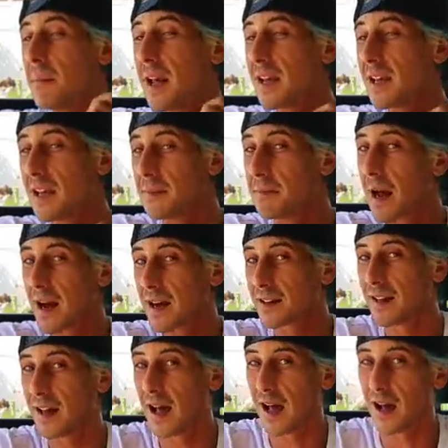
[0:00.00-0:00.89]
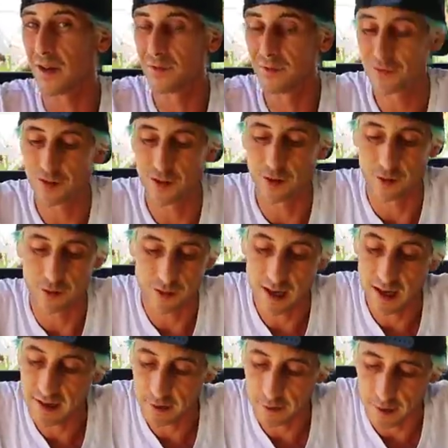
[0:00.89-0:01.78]
make it back to half, so
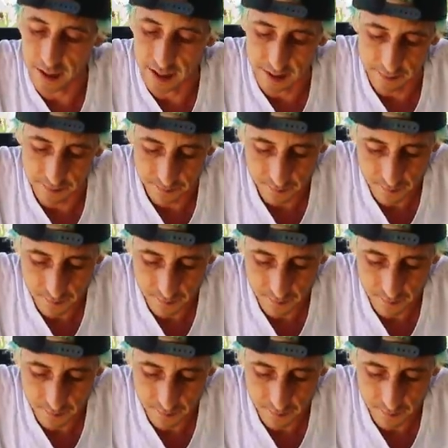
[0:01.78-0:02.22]
not great,